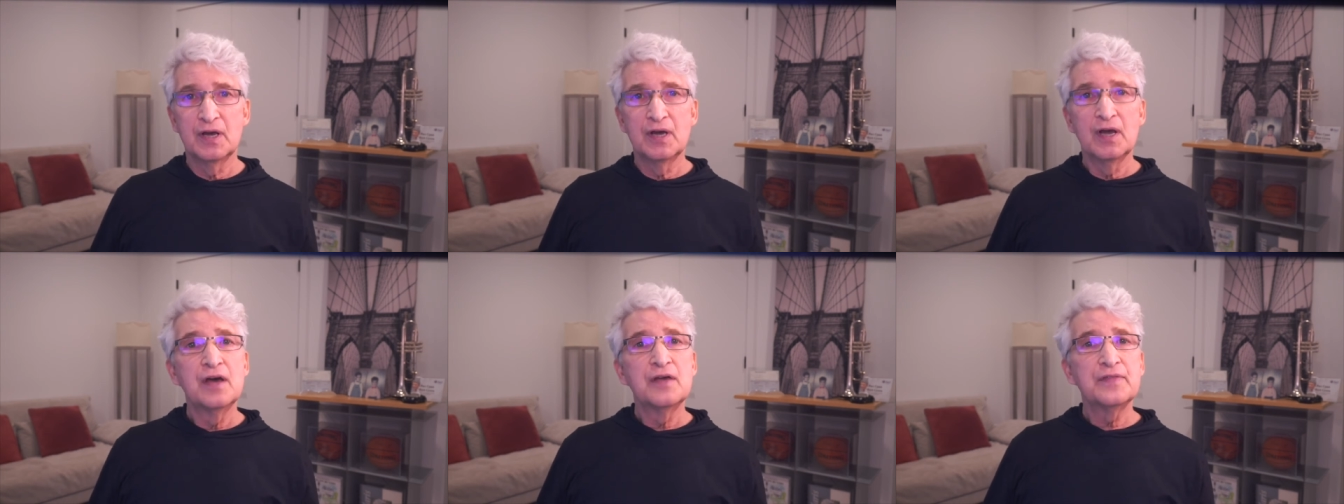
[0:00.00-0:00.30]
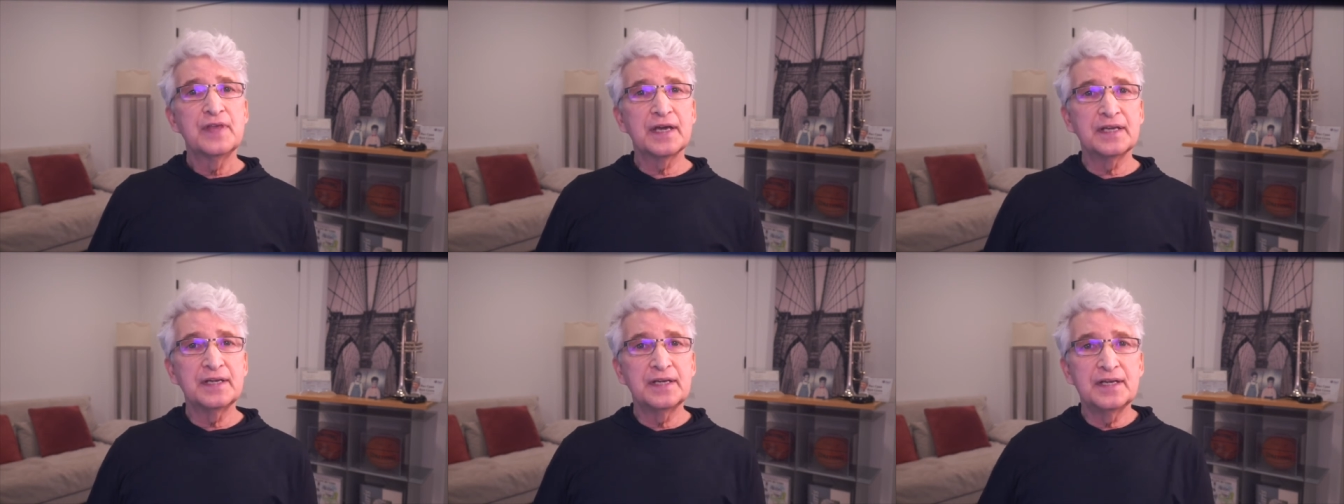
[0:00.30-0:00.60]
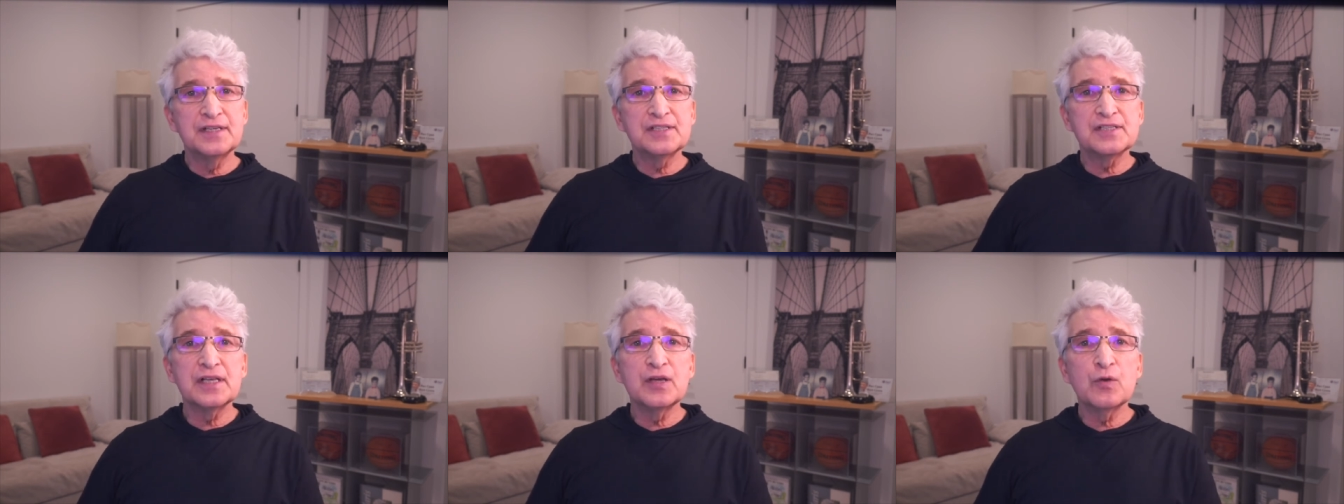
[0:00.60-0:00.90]
They can
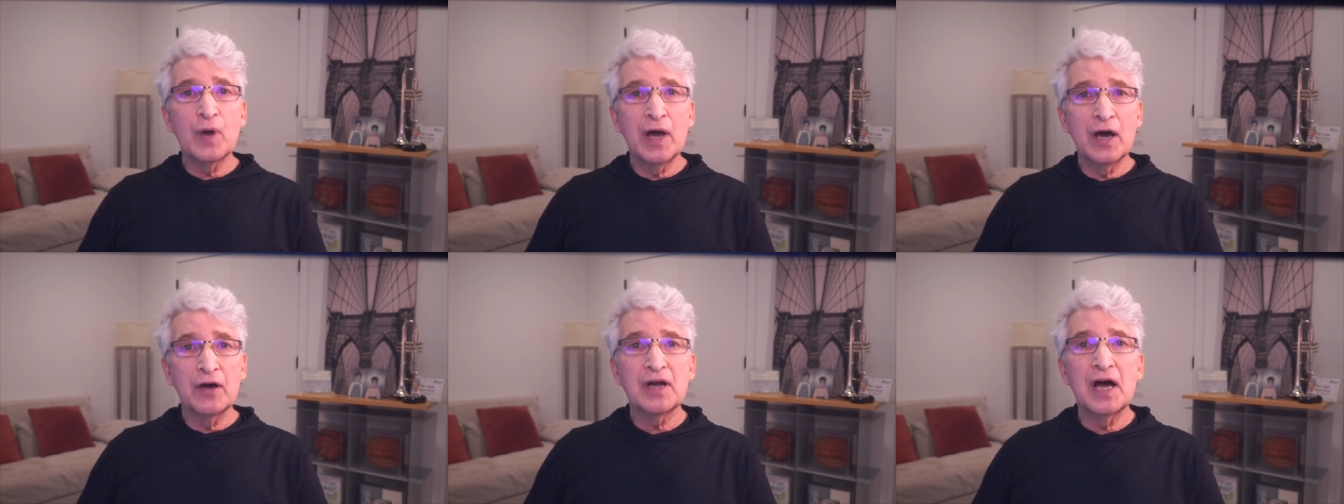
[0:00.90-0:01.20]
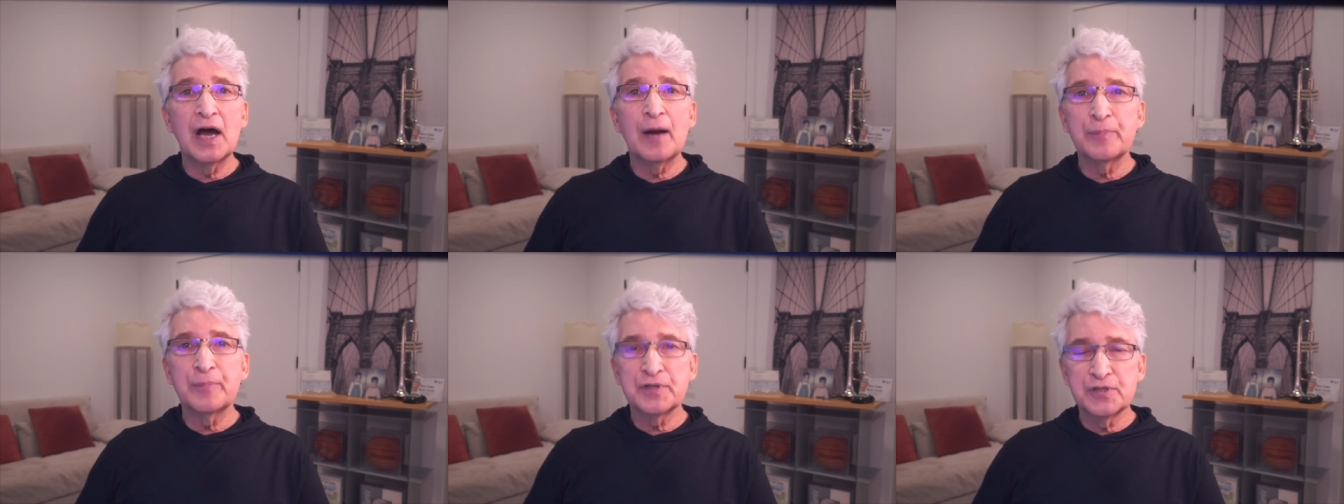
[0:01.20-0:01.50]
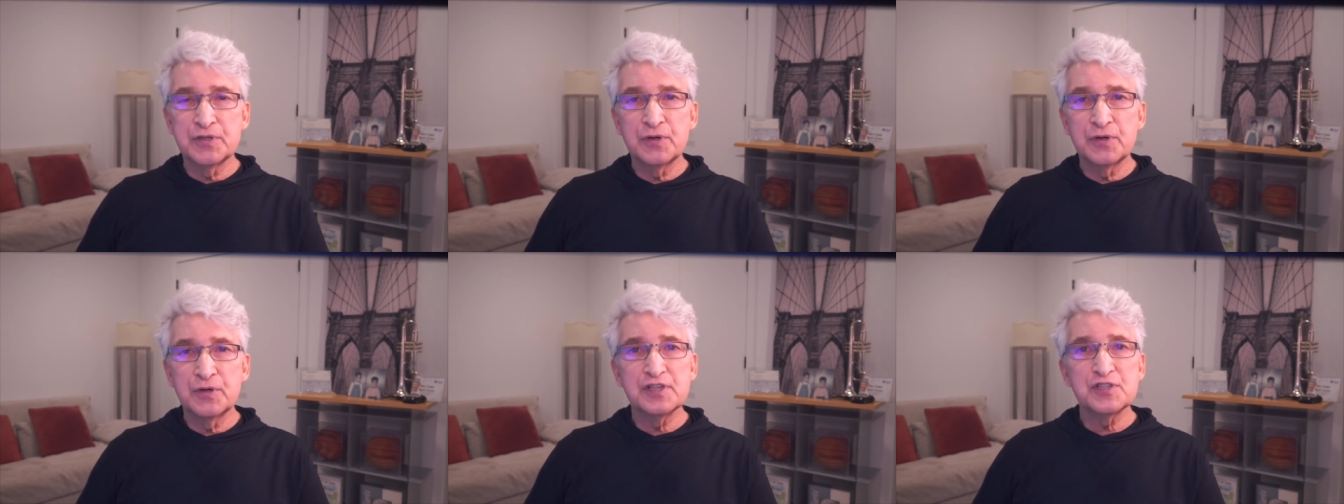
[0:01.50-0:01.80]
easily route
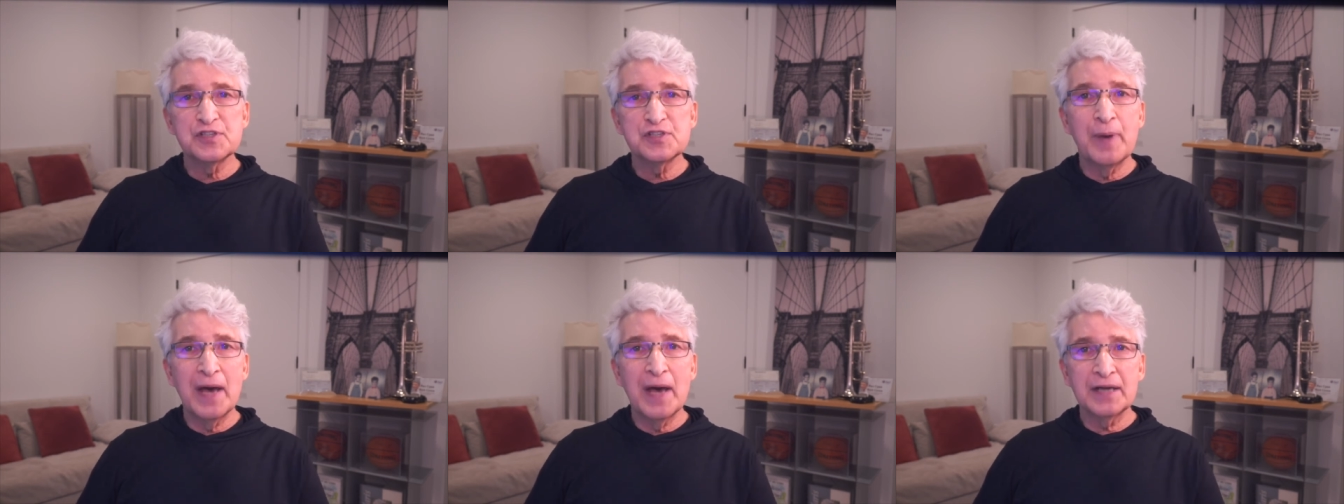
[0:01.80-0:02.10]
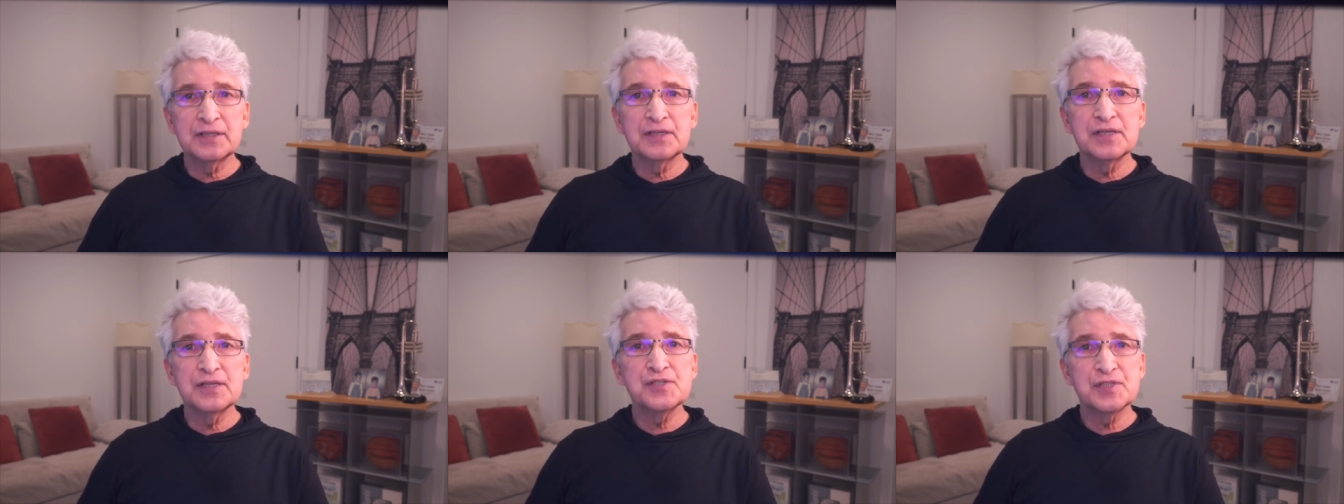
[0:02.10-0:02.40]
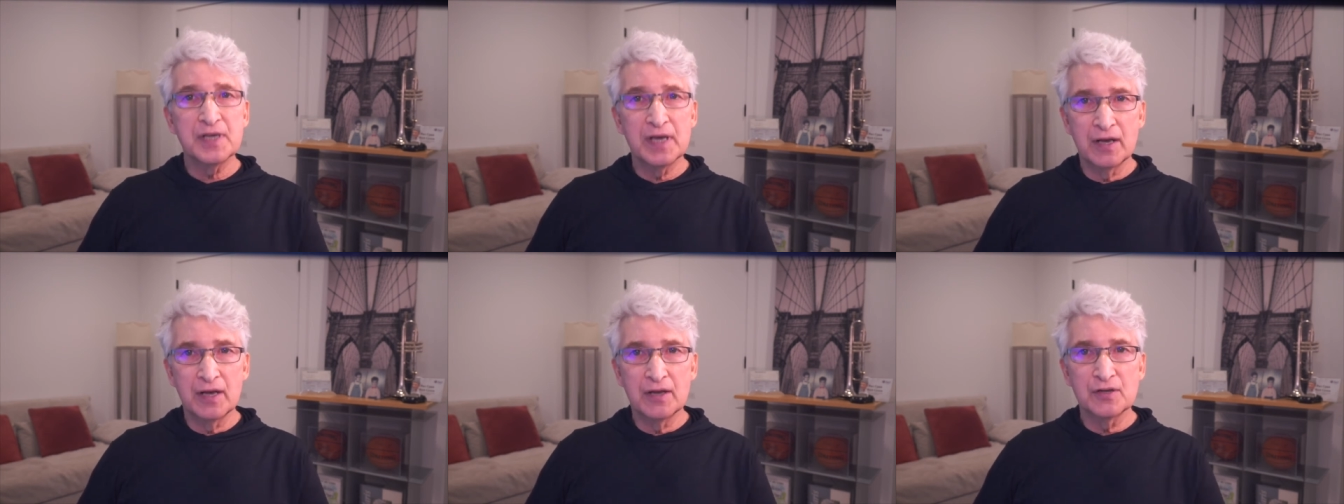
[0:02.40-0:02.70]
opportunities back to
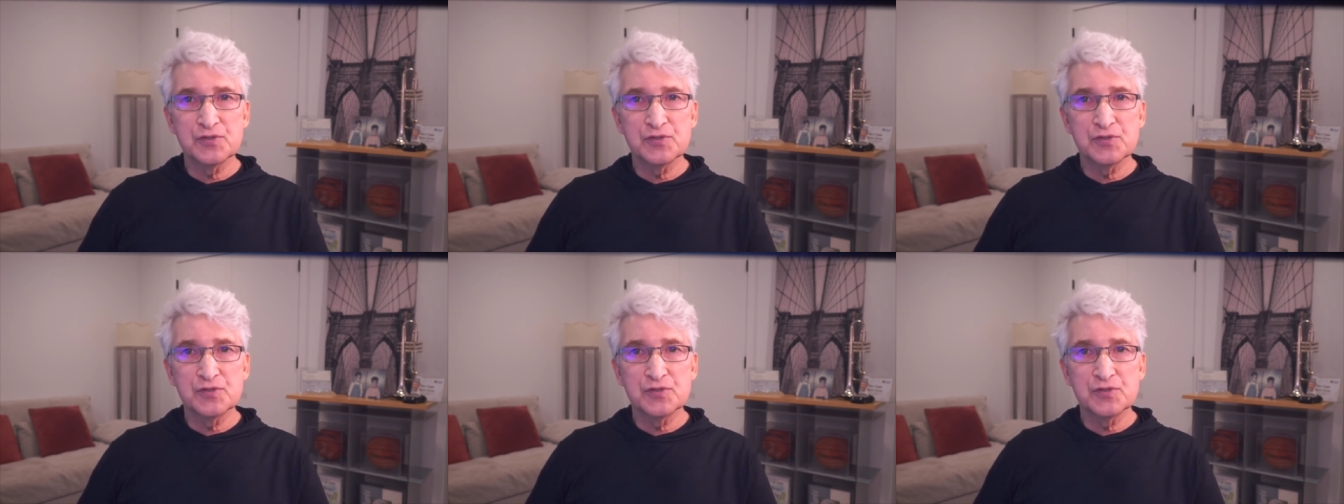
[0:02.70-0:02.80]
sales